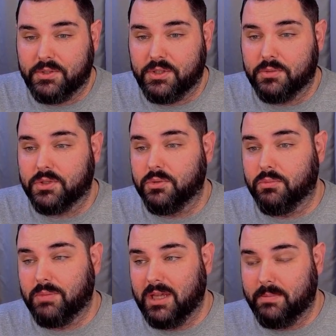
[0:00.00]
you to
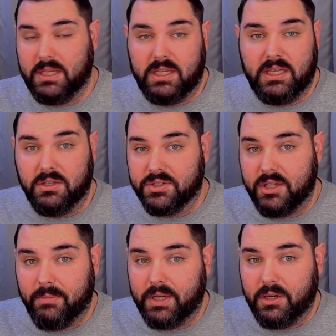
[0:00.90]
maybe heal
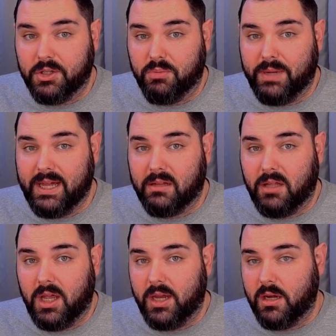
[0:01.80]
somebody on your back
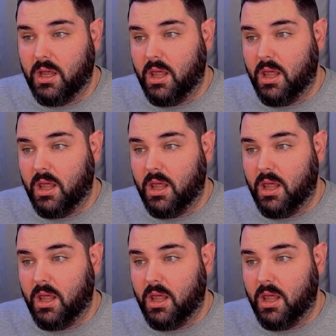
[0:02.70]
line,